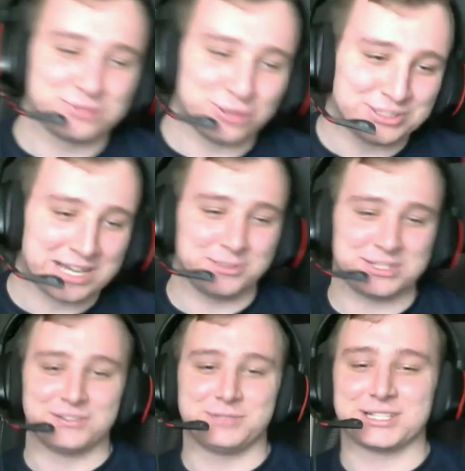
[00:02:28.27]
try to tell
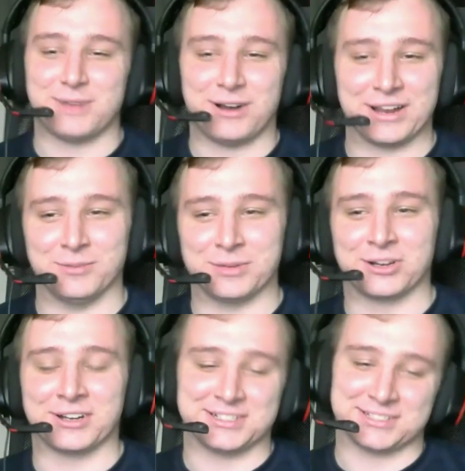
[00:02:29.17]
myself to be smart, it'll be
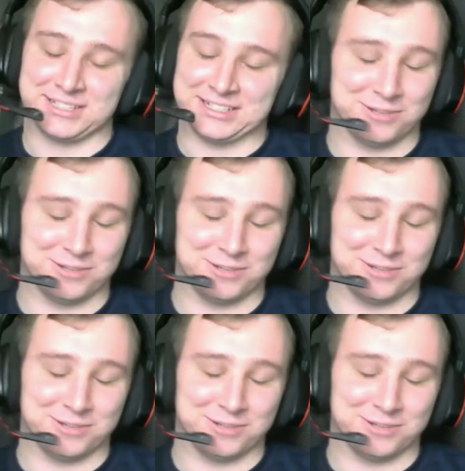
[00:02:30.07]
gone instantly,